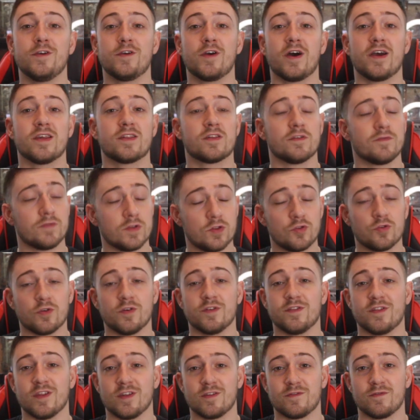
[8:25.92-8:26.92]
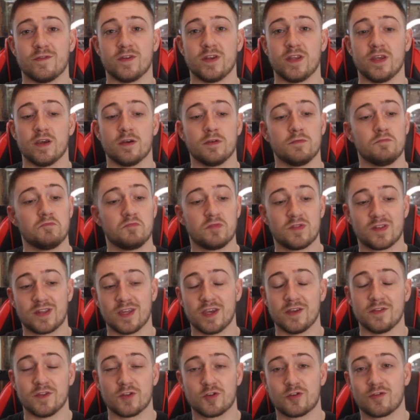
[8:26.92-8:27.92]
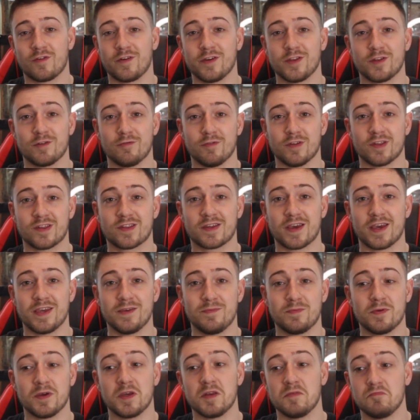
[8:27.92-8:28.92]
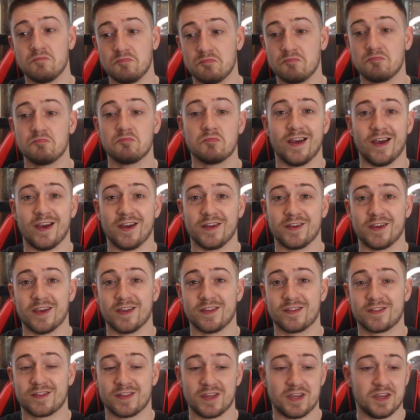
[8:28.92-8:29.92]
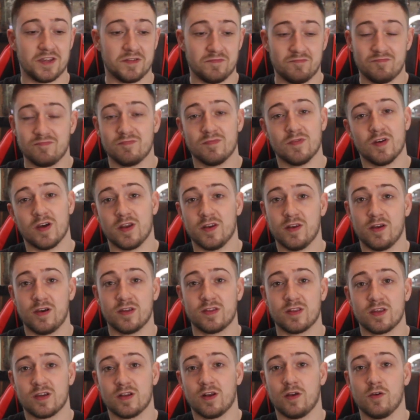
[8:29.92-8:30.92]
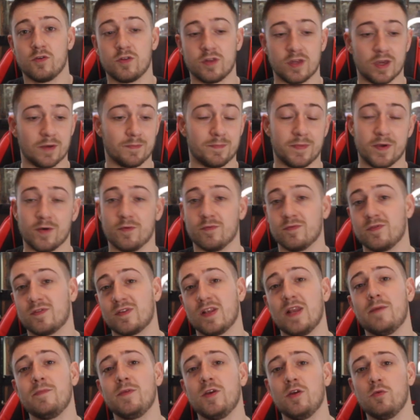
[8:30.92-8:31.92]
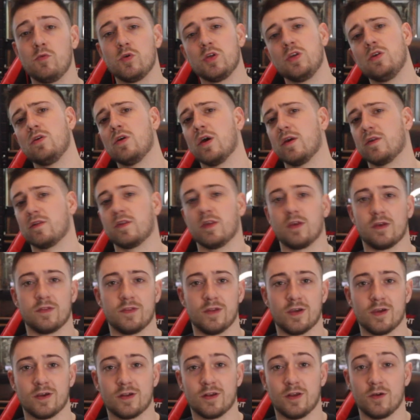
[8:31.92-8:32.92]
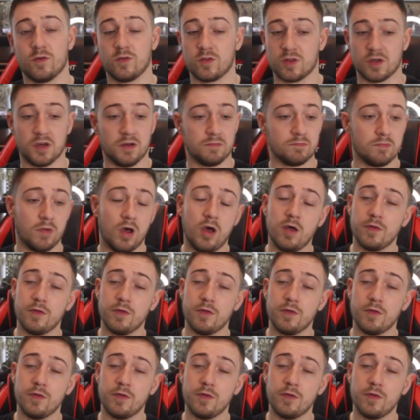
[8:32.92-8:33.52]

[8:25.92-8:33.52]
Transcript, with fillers: you guys have enjoyed this video, seeing the tarantula escaping and get to see a nice enclosure get built. So let me know what you guys think of the enclosure.